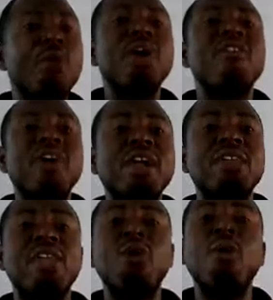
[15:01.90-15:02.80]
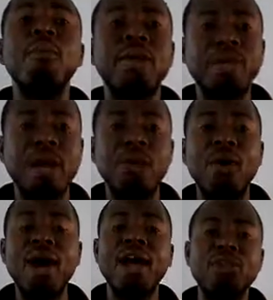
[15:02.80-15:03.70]
whoever is the homemaker
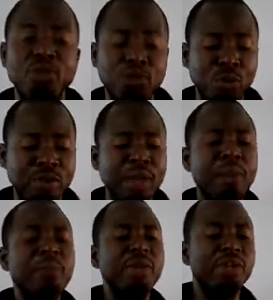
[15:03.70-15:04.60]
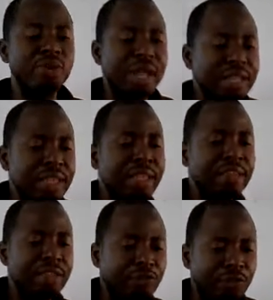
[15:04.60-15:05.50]
will ask you to what? Be grinding this
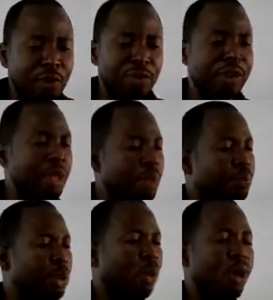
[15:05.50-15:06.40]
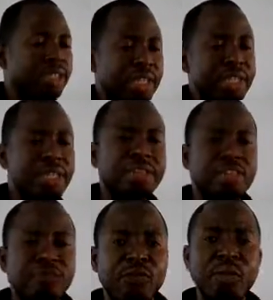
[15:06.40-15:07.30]
thing for me, be washing this
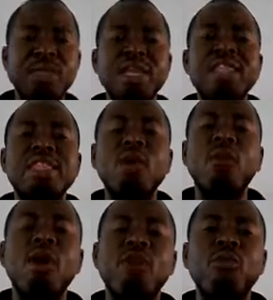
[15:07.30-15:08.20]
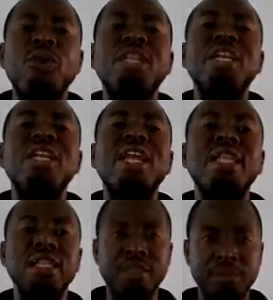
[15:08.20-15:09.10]
thing for me. It's a way of what?
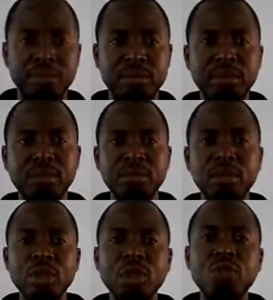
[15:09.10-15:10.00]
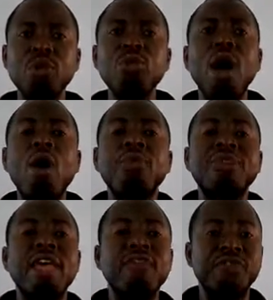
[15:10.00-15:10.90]
Learning. So you are
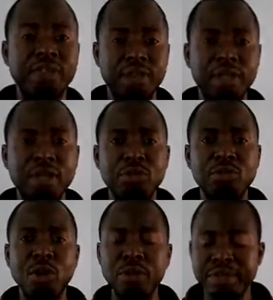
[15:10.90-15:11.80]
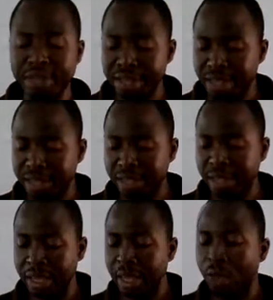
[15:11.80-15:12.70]
observing. So we said
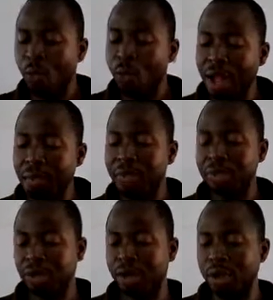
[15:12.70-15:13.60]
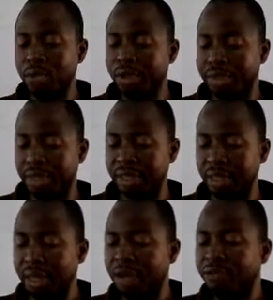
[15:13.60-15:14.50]
that one major
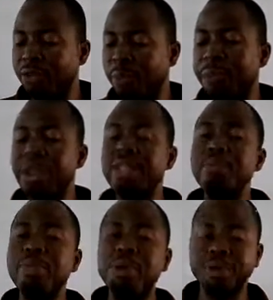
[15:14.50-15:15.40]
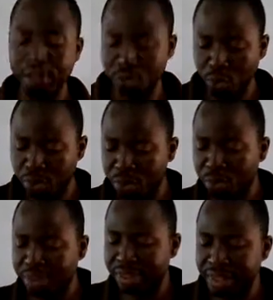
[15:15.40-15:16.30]
reason for planning meals is to what?
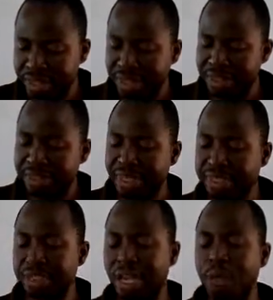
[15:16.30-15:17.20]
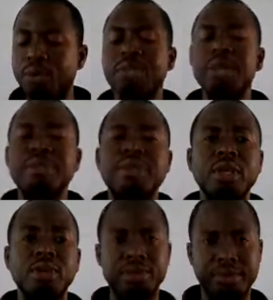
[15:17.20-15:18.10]
To teach essential what?
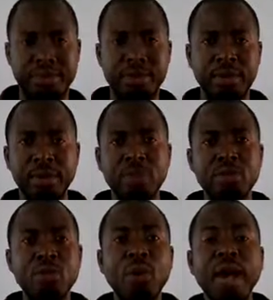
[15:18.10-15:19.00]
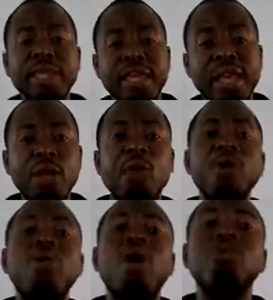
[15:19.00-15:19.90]
Skills. So at the end,
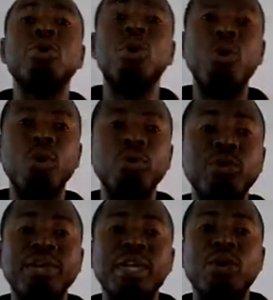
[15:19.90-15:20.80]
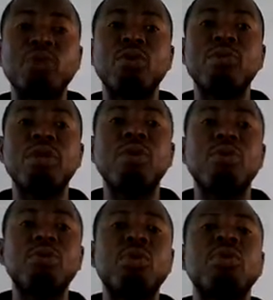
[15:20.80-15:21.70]
when you are on your own, you can also be
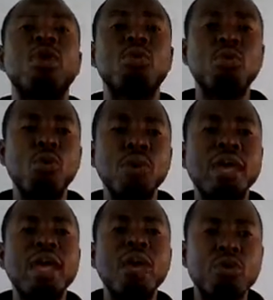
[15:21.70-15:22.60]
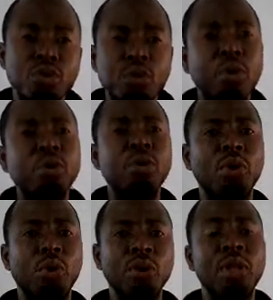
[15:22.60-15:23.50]
able to cook and cook on your
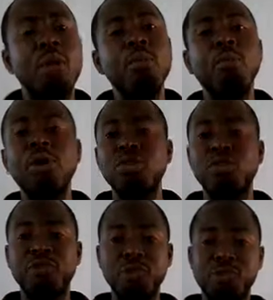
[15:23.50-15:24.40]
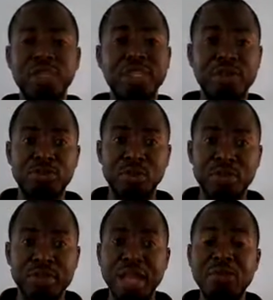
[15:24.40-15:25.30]
own. Most of you doing this
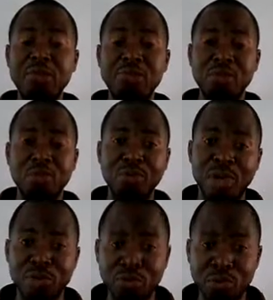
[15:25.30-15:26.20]
course, I know you don't know how to